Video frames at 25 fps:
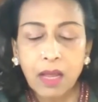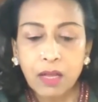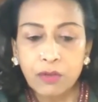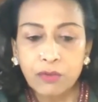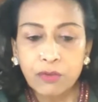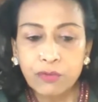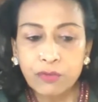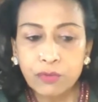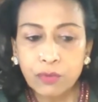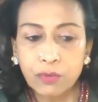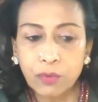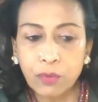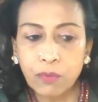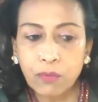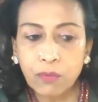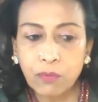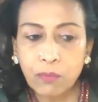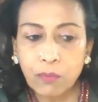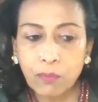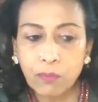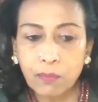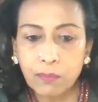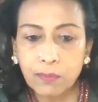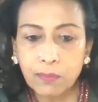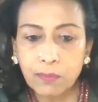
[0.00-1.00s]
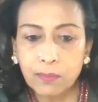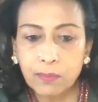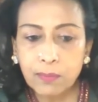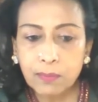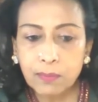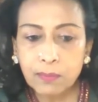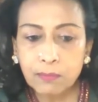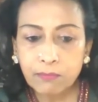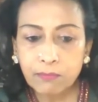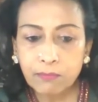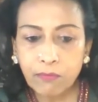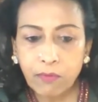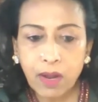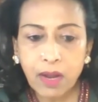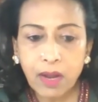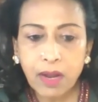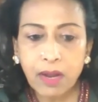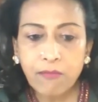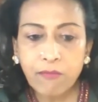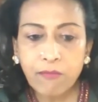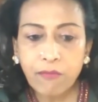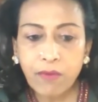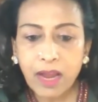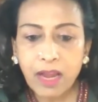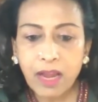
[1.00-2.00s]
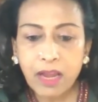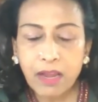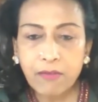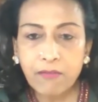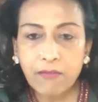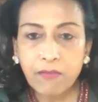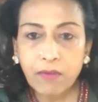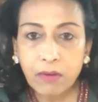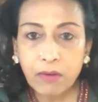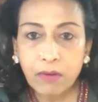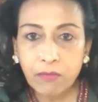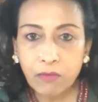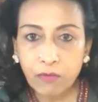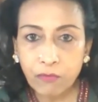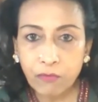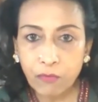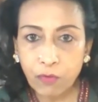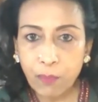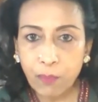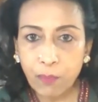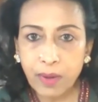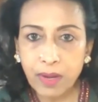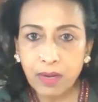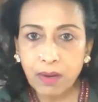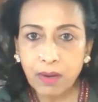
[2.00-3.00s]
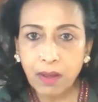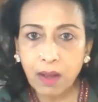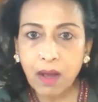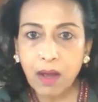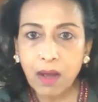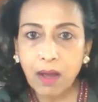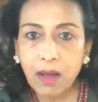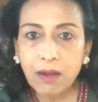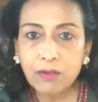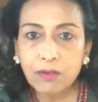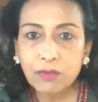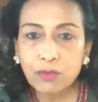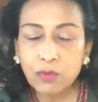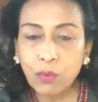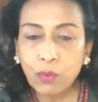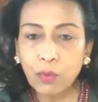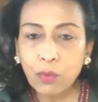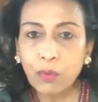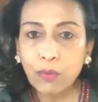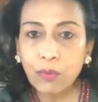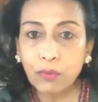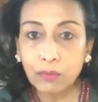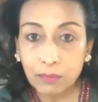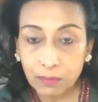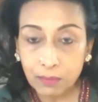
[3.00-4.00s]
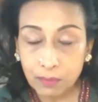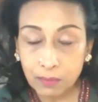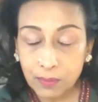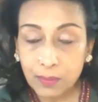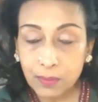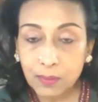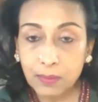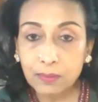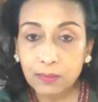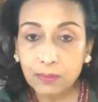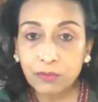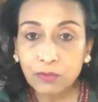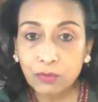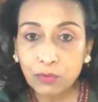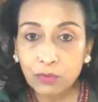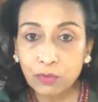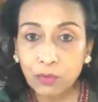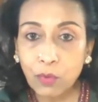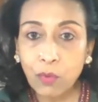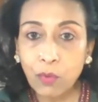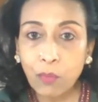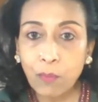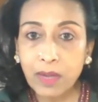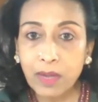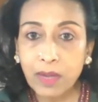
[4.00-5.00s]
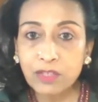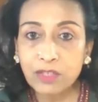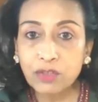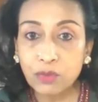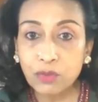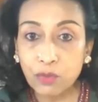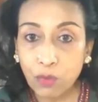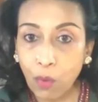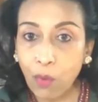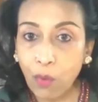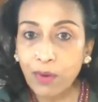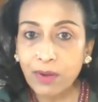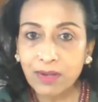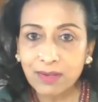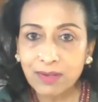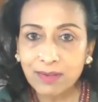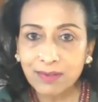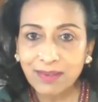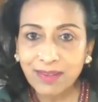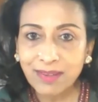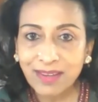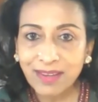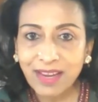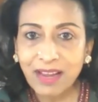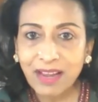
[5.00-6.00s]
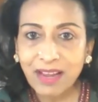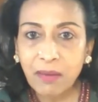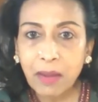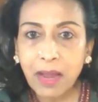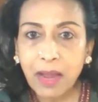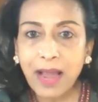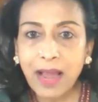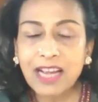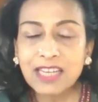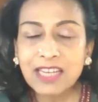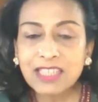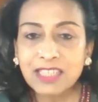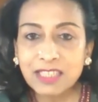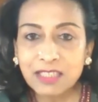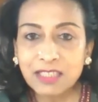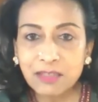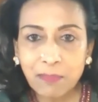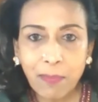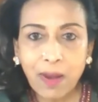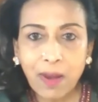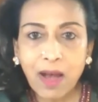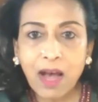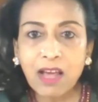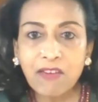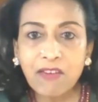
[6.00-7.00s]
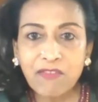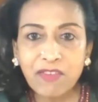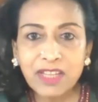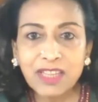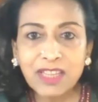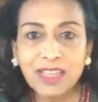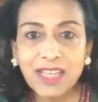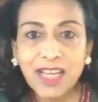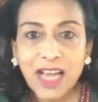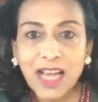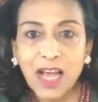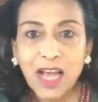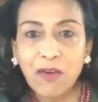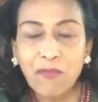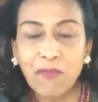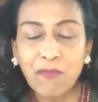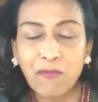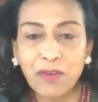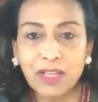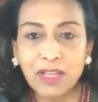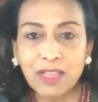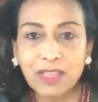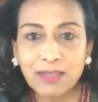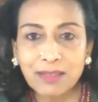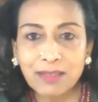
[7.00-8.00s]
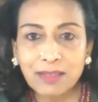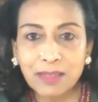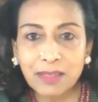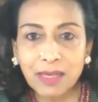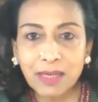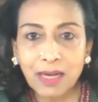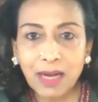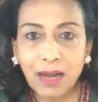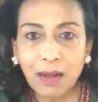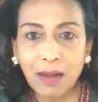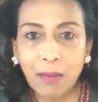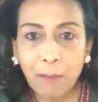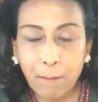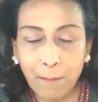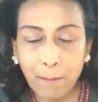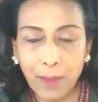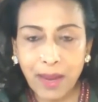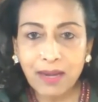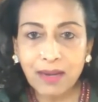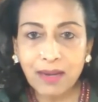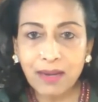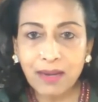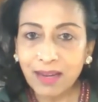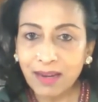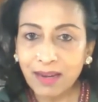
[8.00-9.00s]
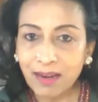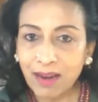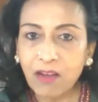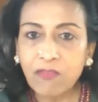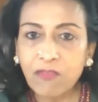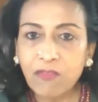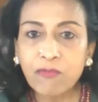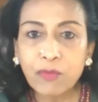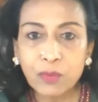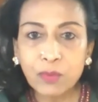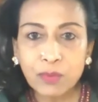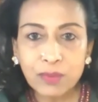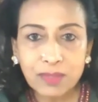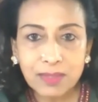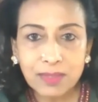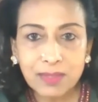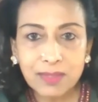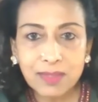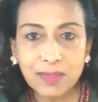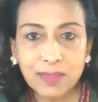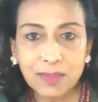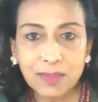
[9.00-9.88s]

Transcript: So why why uh, women are so uh, so much not as par with with uh, men in armed forces.